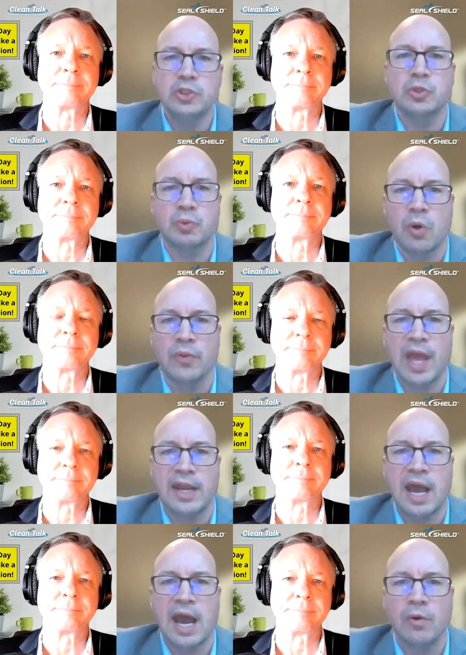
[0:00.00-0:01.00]
Speaker 1: to roll that
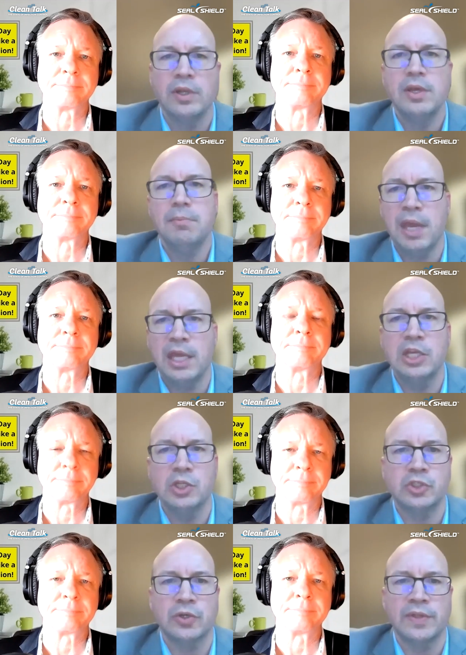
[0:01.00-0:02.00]
out, making
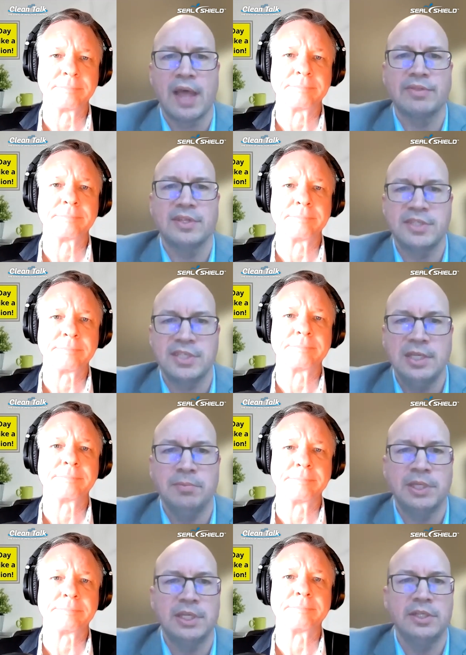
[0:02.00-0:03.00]
sure that the
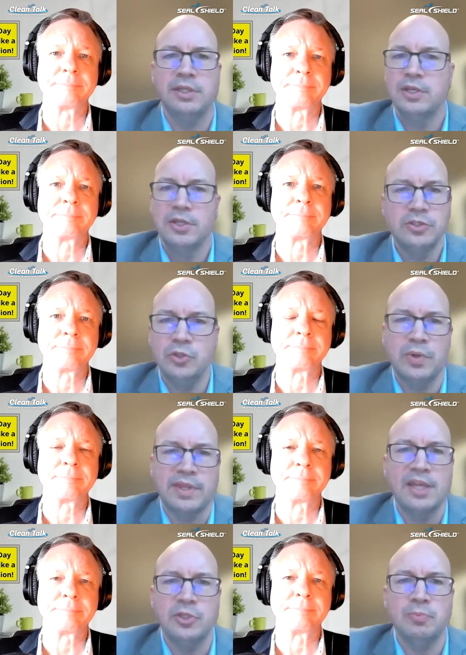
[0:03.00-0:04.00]
team can do what
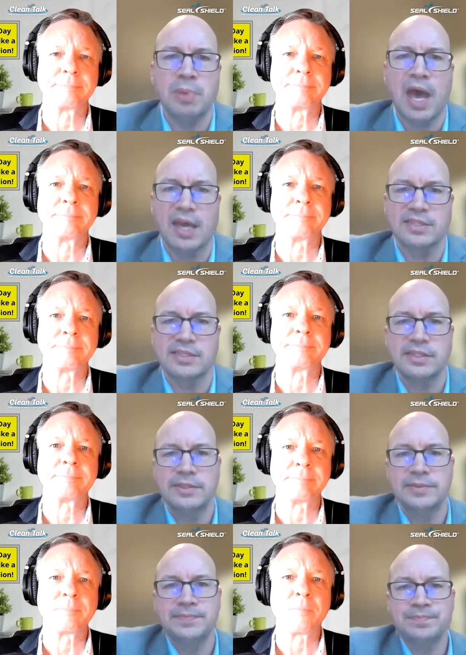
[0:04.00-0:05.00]
they do best.
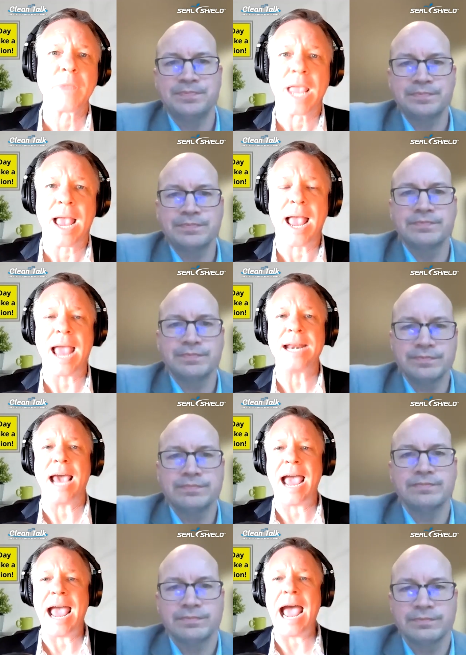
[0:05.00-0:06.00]
Speaker 2: And
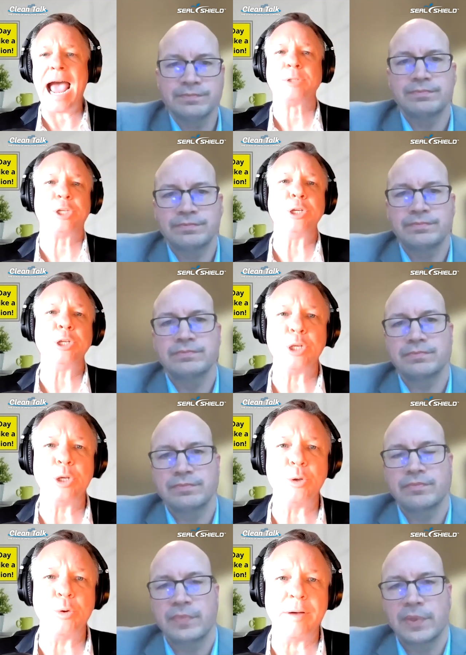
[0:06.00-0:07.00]
how do
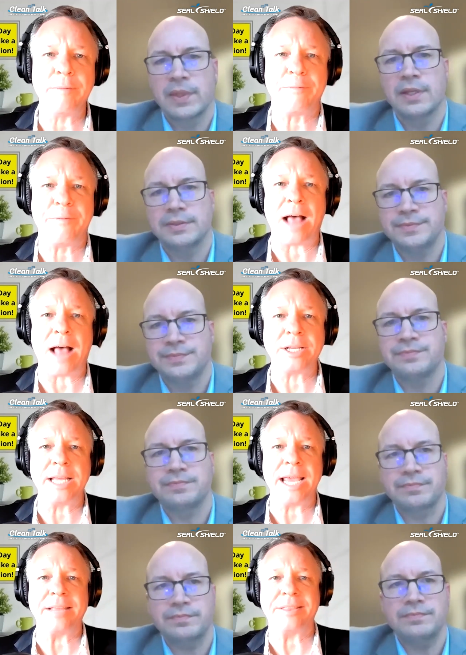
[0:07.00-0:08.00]
you
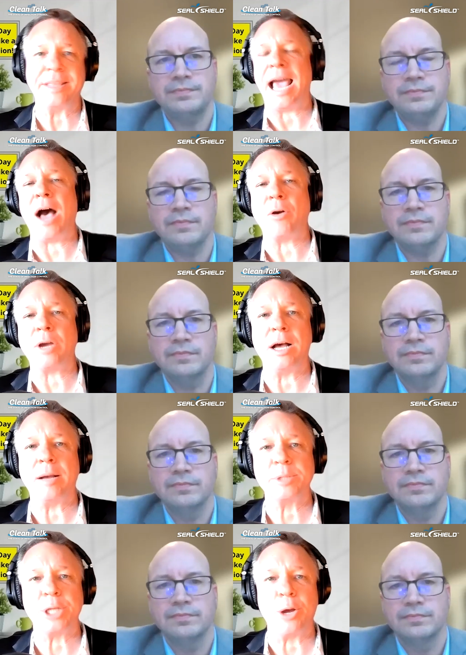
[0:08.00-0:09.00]
validate the
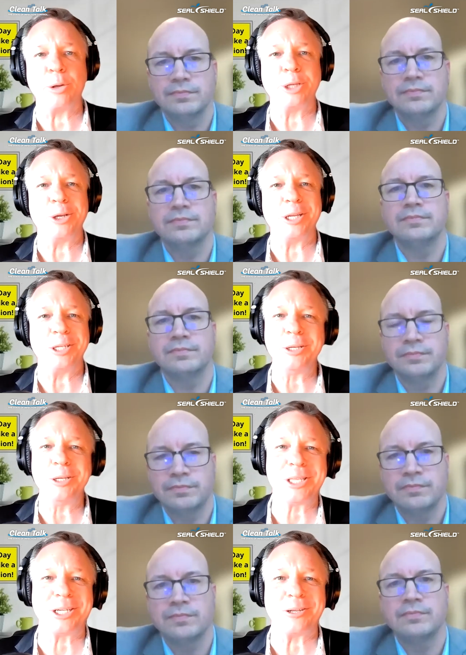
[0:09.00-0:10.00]
outcome? So you can
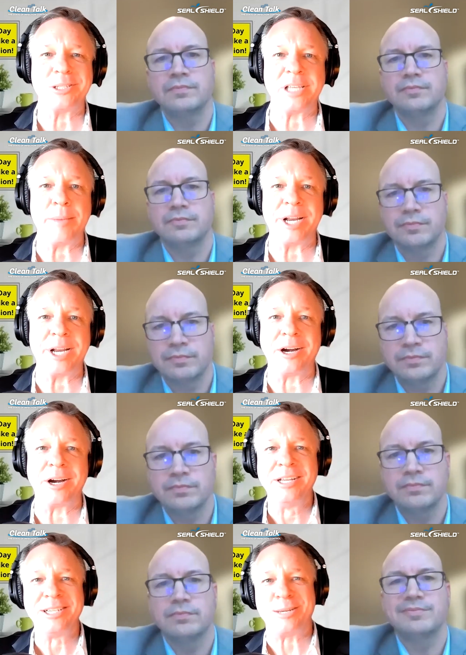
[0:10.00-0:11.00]
use the
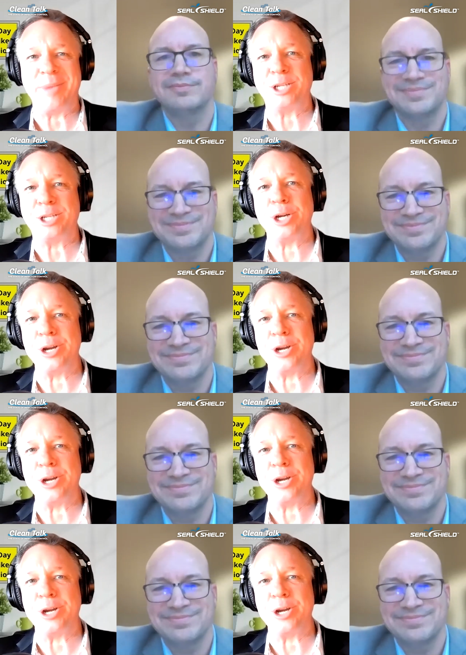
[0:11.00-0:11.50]
dosimeter to make sure